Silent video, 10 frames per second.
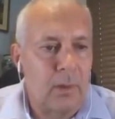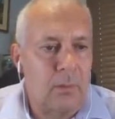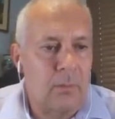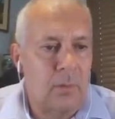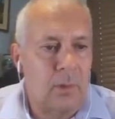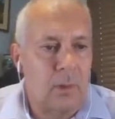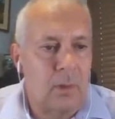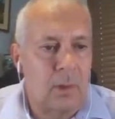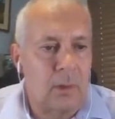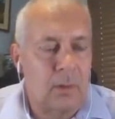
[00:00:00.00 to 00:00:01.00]
He's
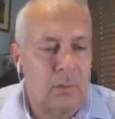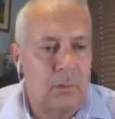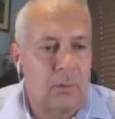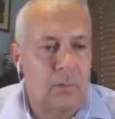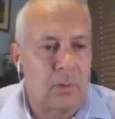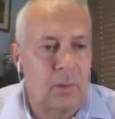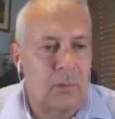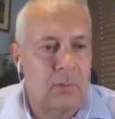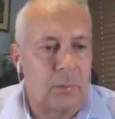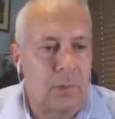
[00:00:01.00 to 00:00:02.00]
as you can see,
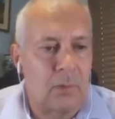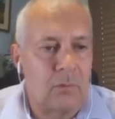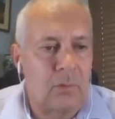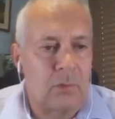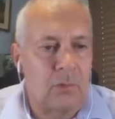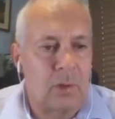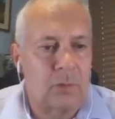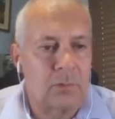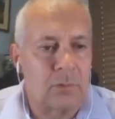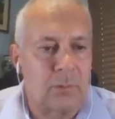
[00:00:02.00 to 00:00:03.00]
he's a PhD
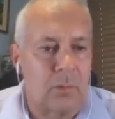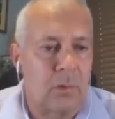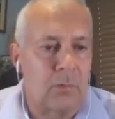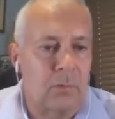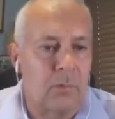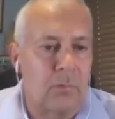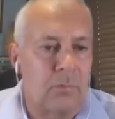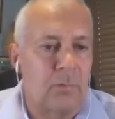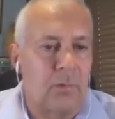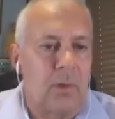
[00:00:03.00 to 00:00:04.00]
geologist from the University of
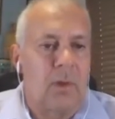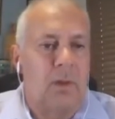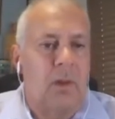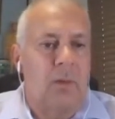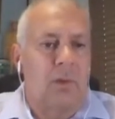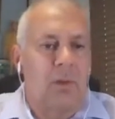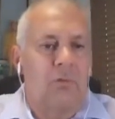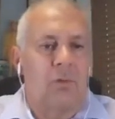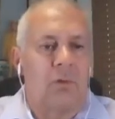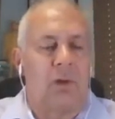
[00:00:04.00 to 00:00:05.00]
Dublin
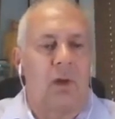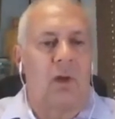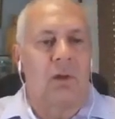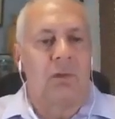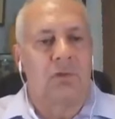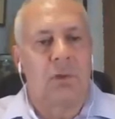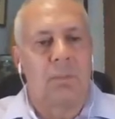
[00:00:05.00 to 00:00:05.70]
at Trinity College.